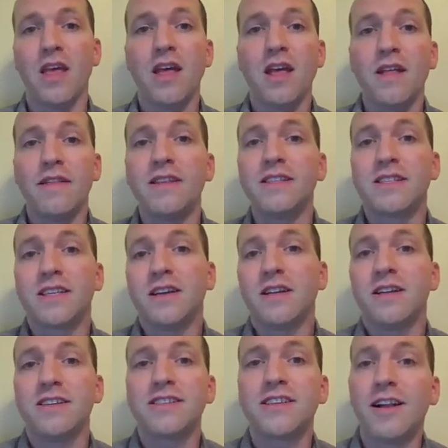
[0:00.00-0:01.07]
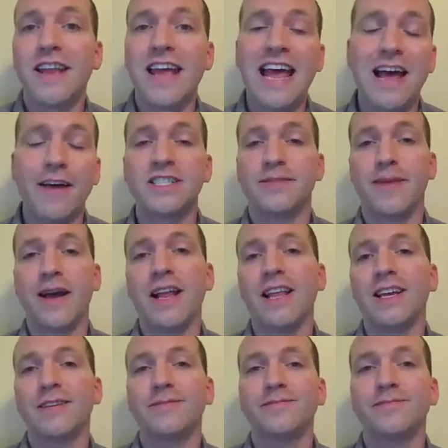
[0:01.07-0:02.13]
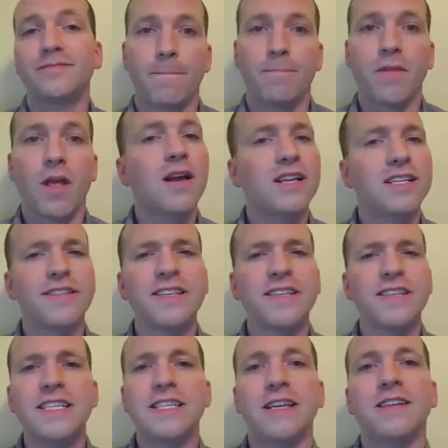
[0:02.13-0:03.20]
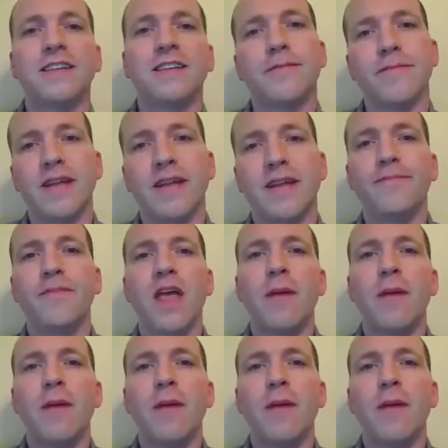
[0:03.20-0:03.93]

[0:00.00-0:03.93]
This skill is called half smiling. I'll get to the details in a minute,